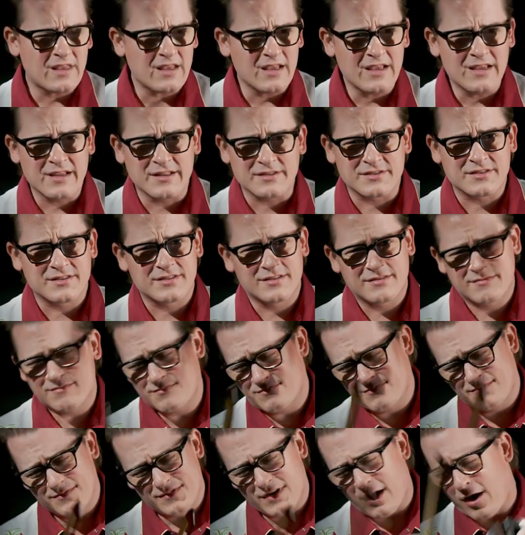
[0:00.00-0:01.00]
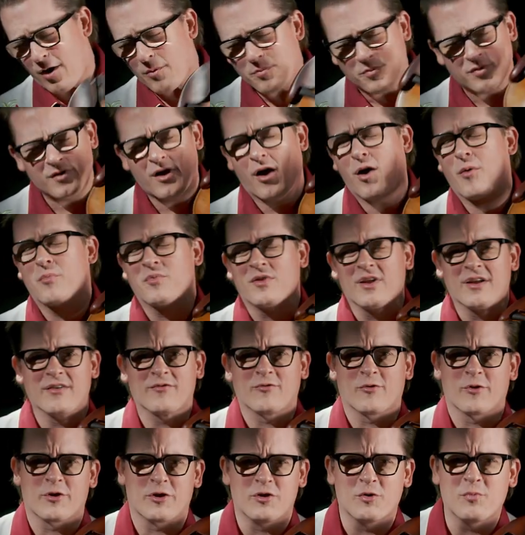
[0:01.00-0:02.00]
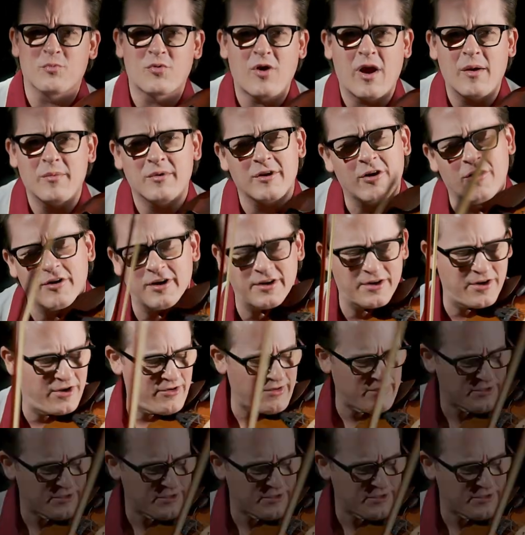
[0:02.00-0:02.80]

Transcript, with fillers: It's, I'll, I'll play it for you. You probably already know